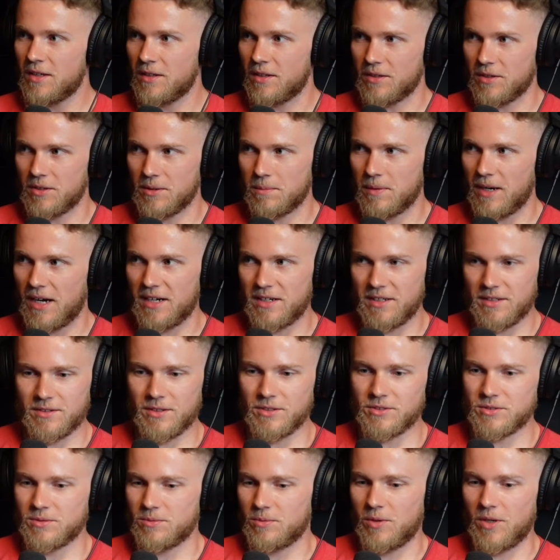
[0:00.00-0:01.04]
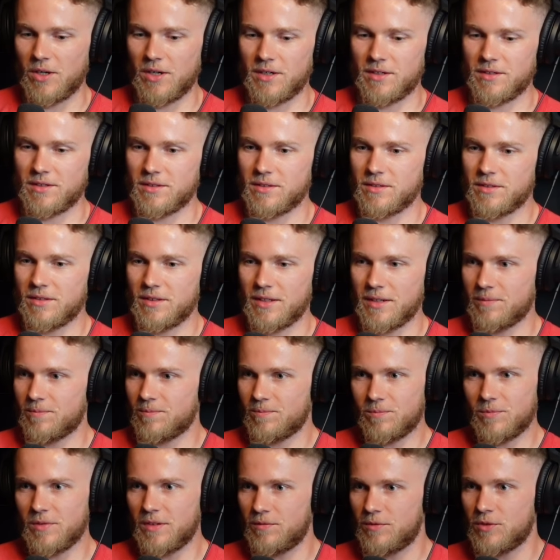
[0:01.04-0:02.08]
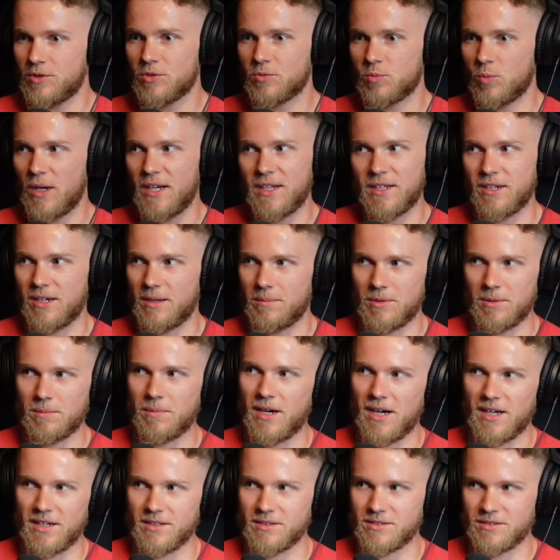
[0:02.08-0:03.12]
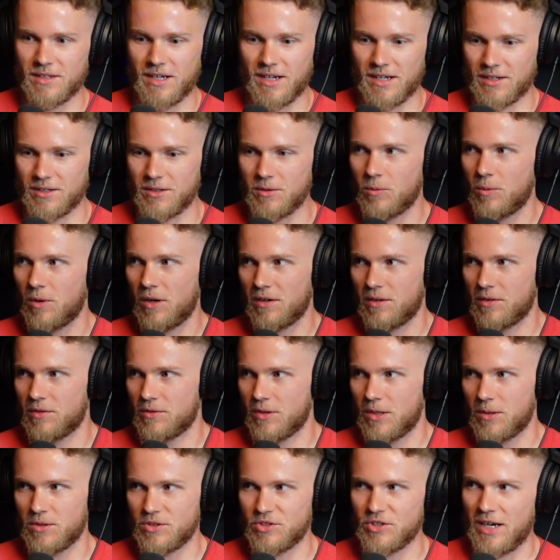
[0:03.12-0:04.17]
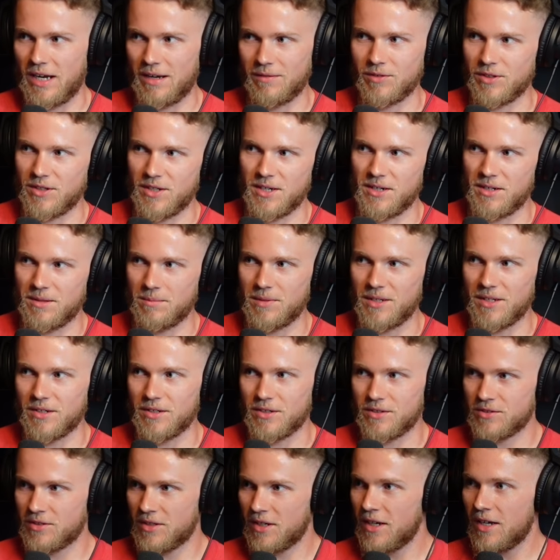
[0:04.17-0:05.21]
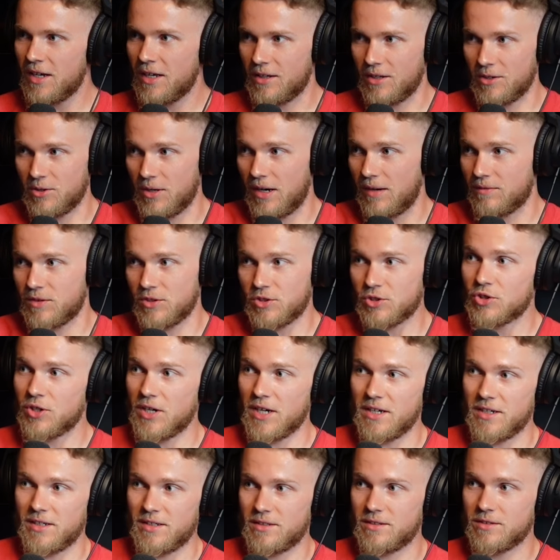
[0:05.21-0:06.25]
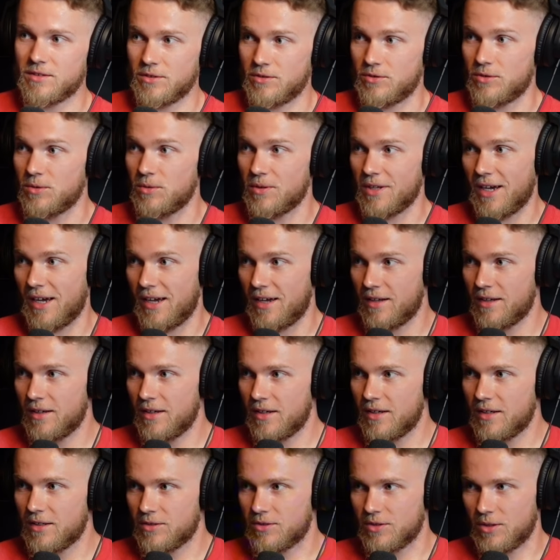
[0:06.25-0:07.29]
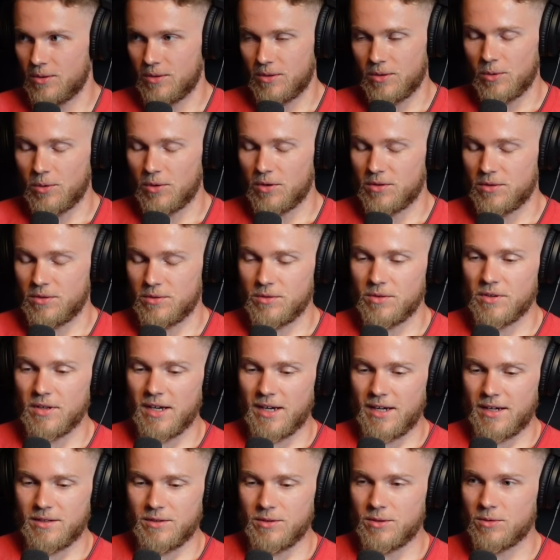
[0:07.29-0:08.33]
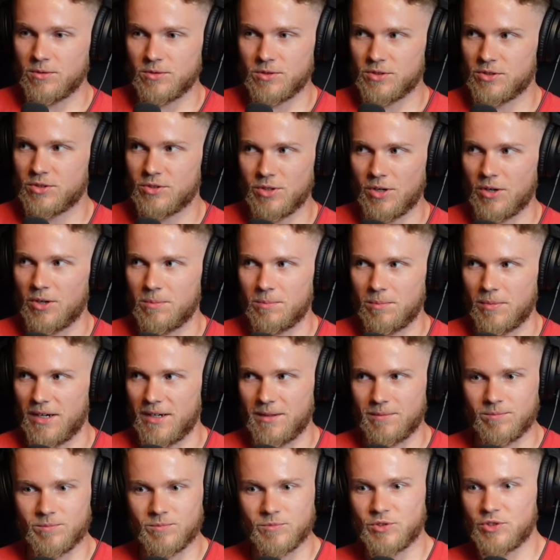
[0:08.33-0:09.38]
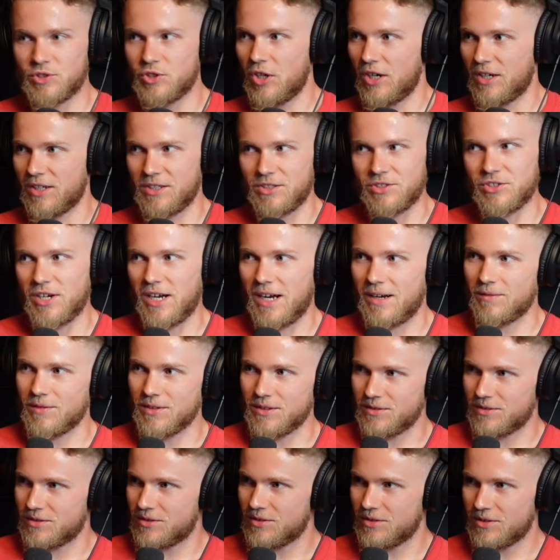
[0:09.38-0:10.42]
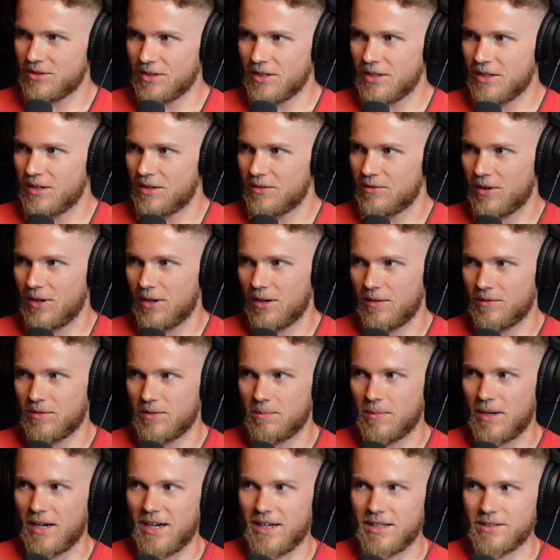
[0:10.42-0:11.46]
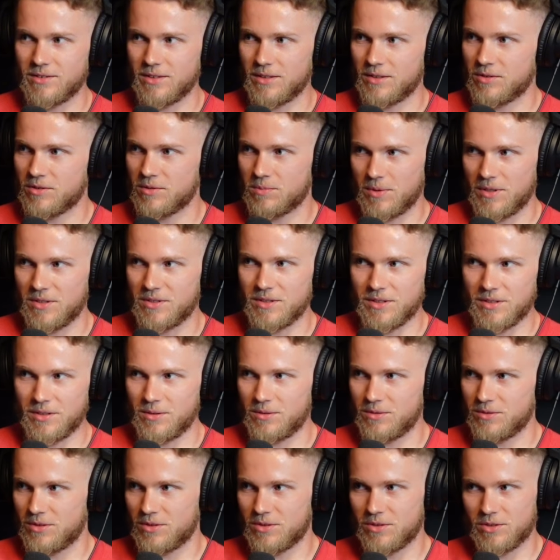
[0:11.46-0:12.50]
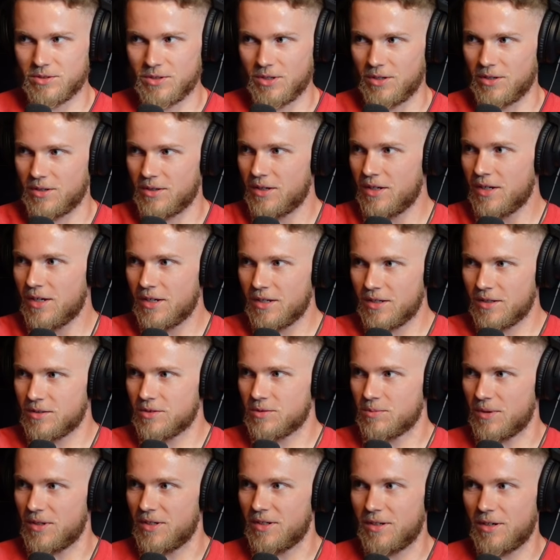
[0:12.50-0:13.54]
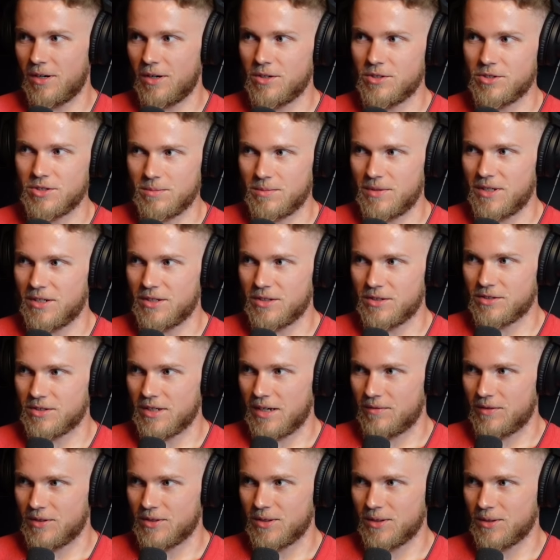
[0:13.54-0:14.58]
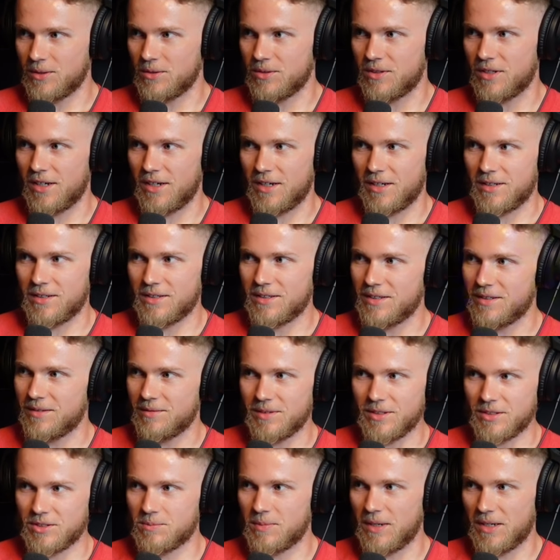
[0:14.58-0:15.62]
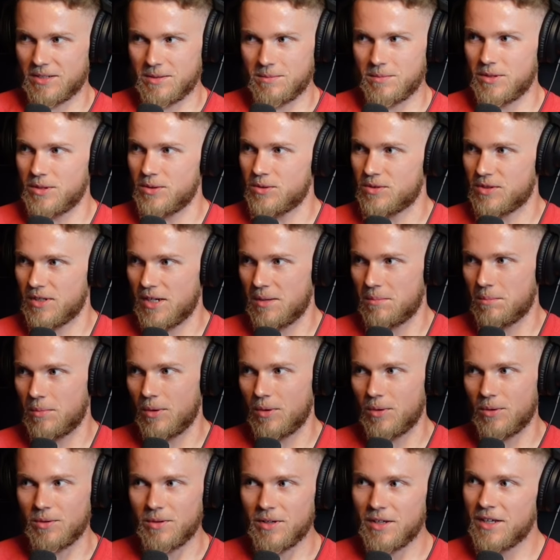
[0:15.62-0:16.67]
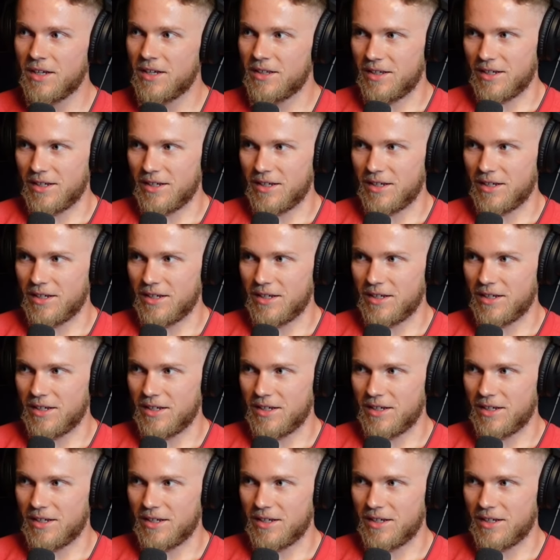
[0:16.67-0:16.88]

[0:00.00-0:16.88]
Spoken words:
Like your body doesn't want to, like if you just wake up, your body's not going to want to throw a javelin 80 meters. Like you have to train it to do that. So in order to do that, you don't just start by chucking javelins right off the bat. It's like sprinting. You don't just start sprinting 100 meters every single day and expect to be Usain Bolt.